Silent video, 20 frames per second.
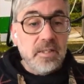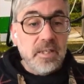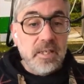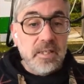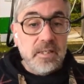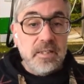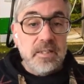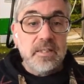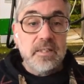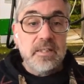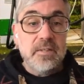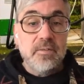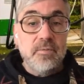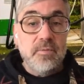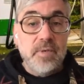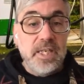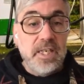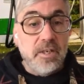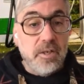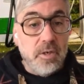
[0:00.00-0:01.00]
It's about
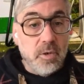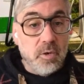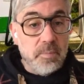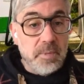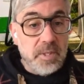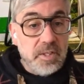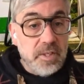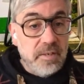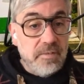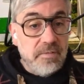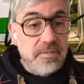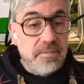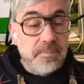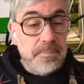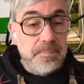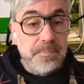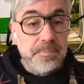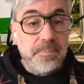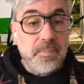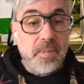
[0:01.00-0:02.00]
sustainability,
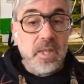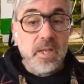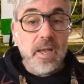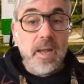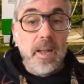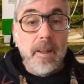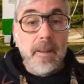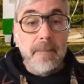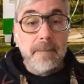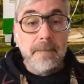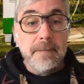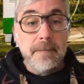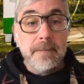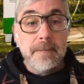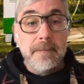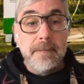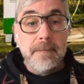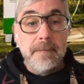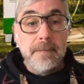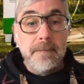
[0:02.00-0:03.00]
which is really
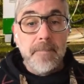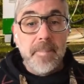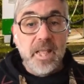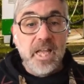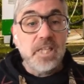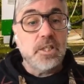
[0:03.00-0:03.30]
important,